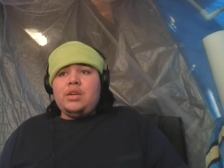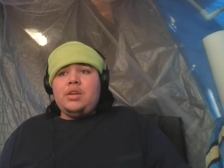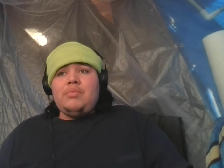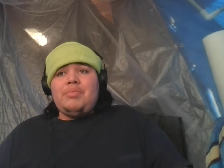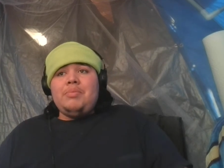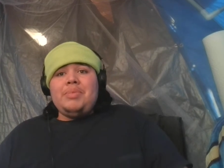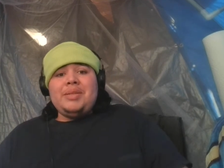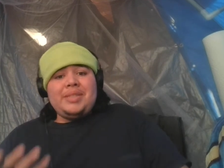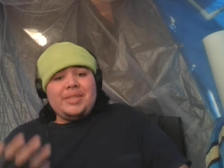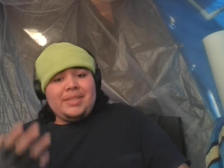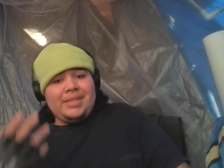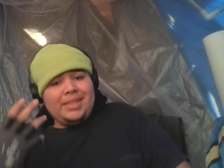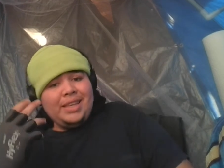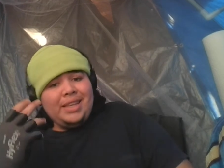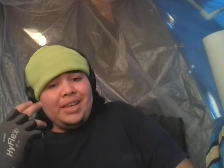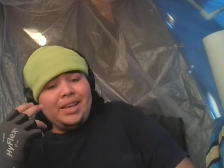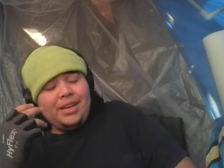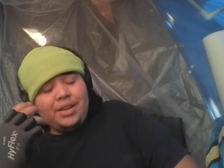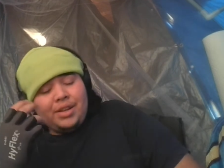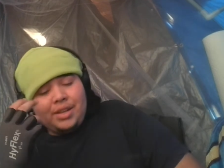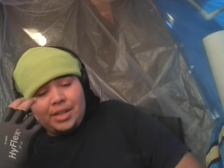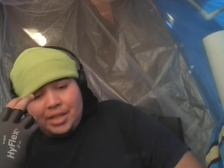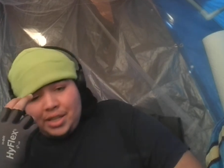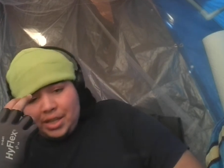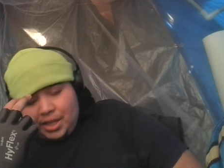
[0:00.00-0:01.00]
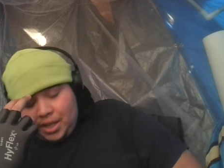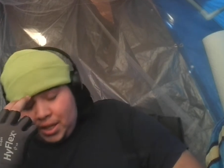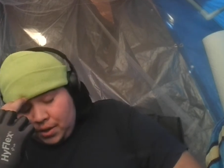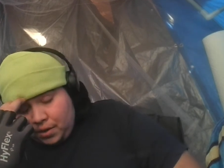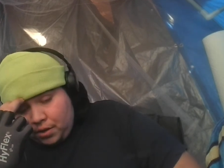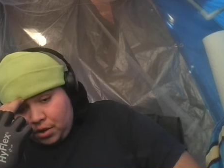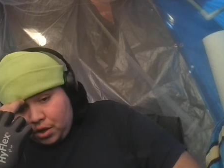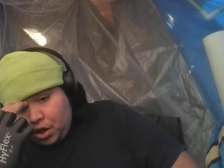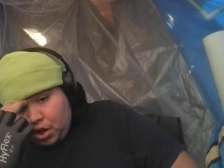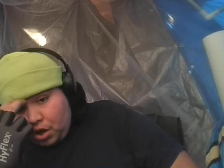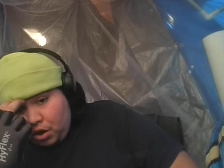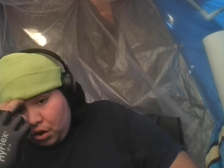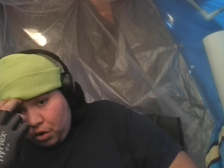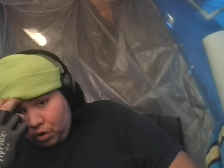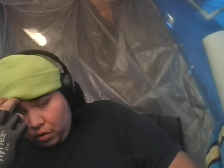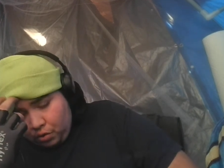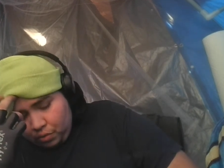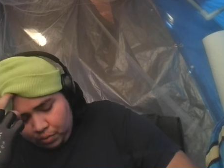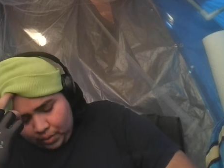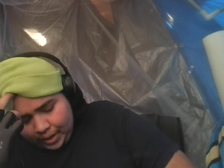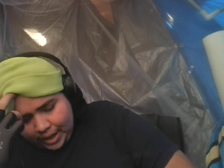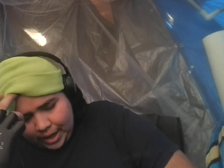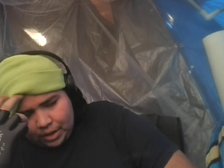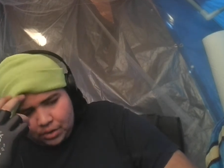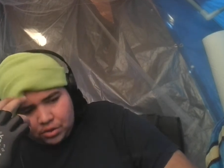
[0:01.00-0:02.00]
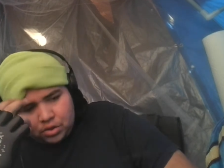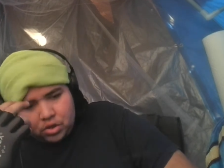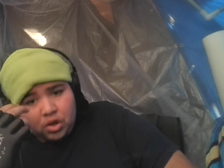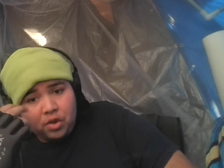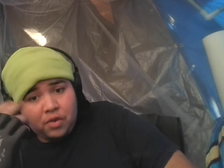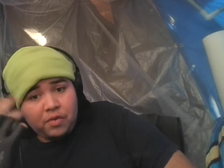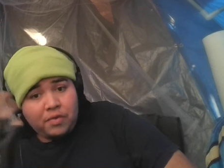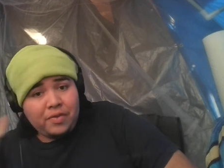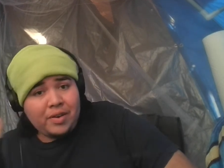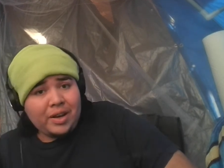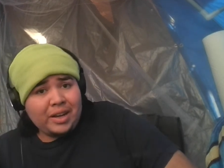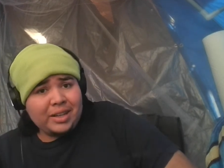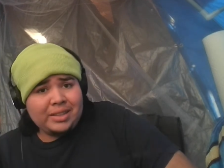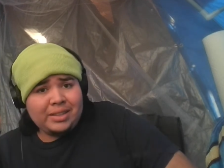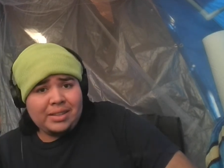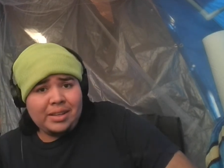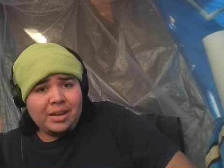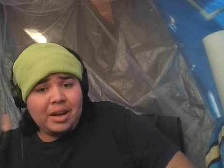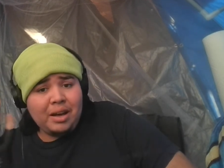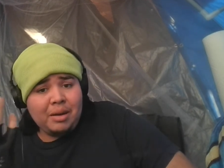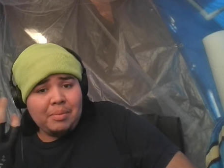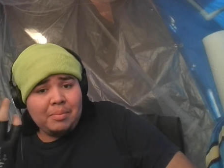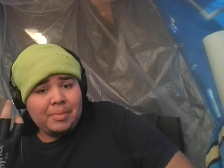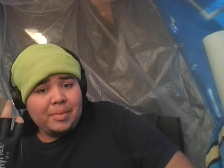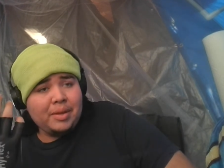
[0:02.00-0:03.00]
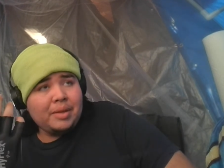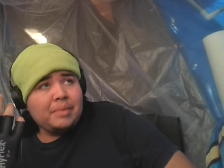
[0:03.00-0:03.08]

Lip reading: But still, it's just, oh, wow, so fucked up.